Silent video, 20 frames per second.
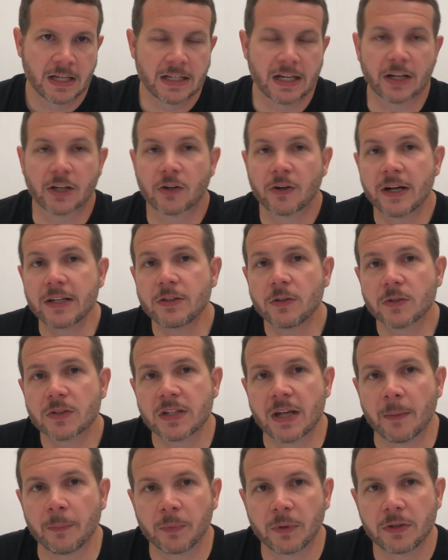Now to create those
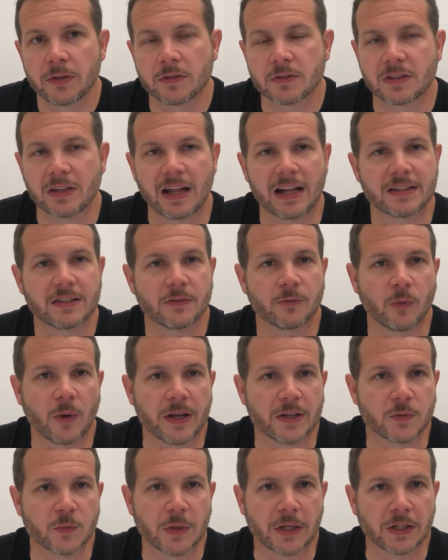templates, there's lots of
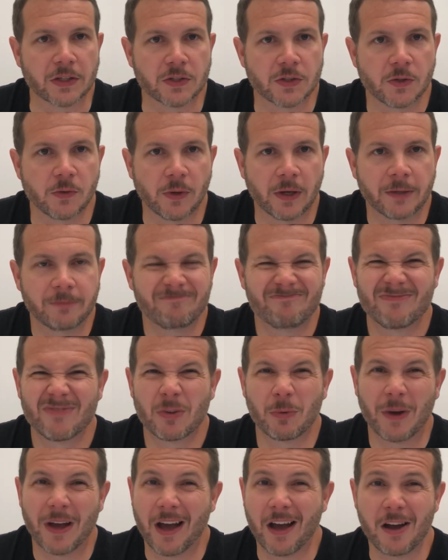ways we can do it.
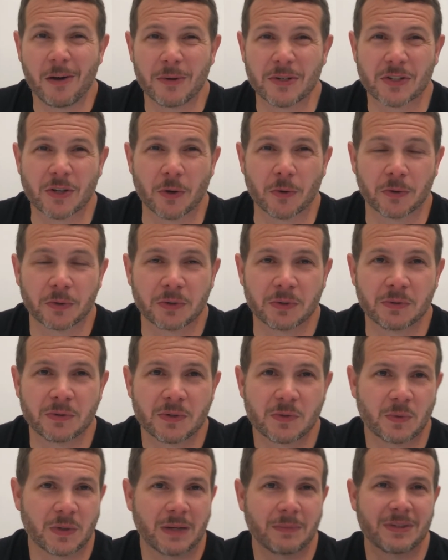The way I always go through
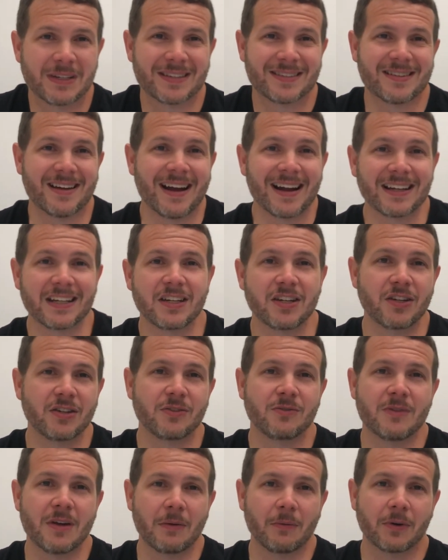is when I'm designing a
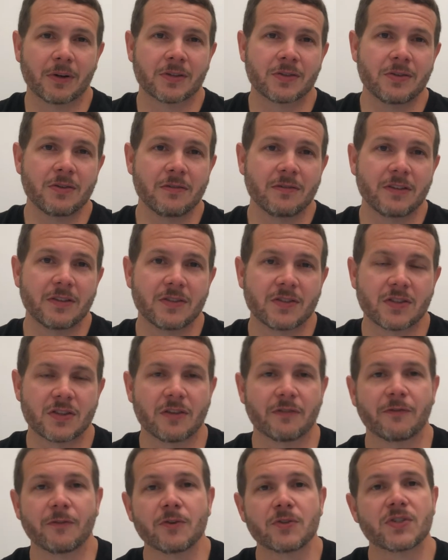new network service,
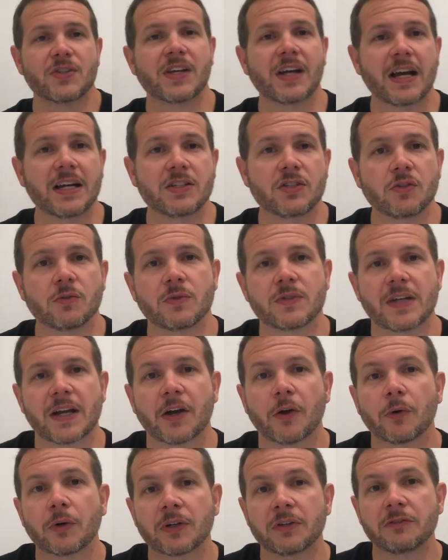the first thing I do is I
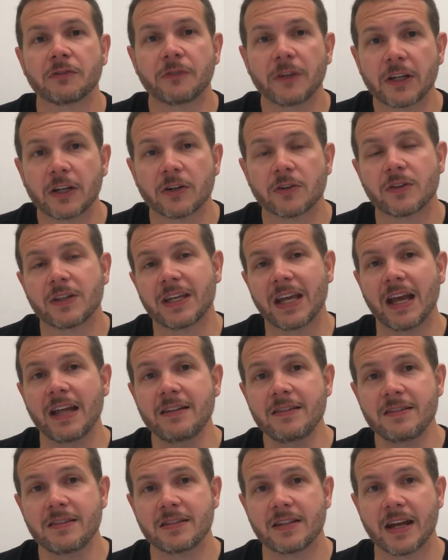go configure the
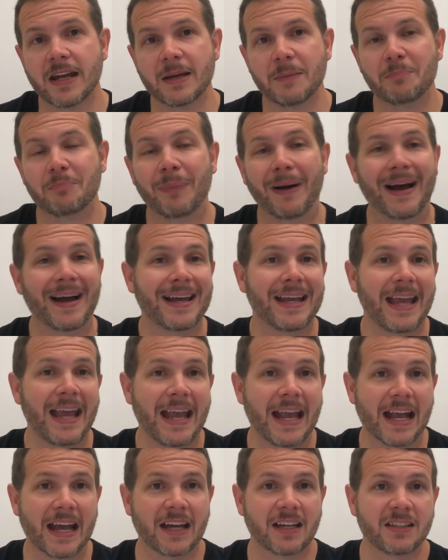end state by
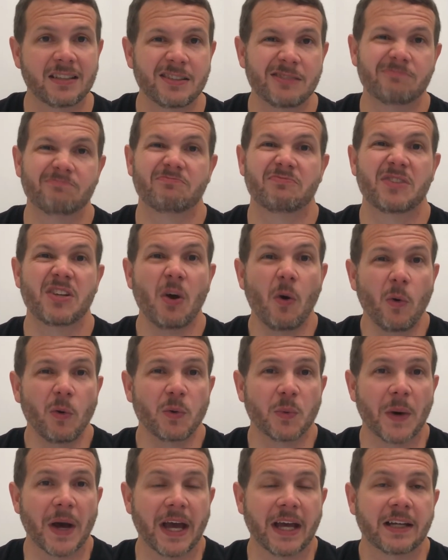hand the
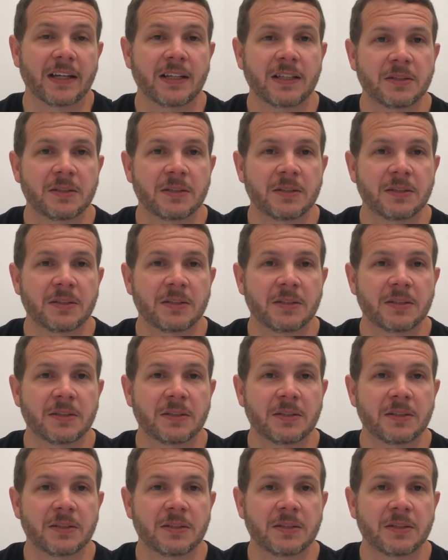old way.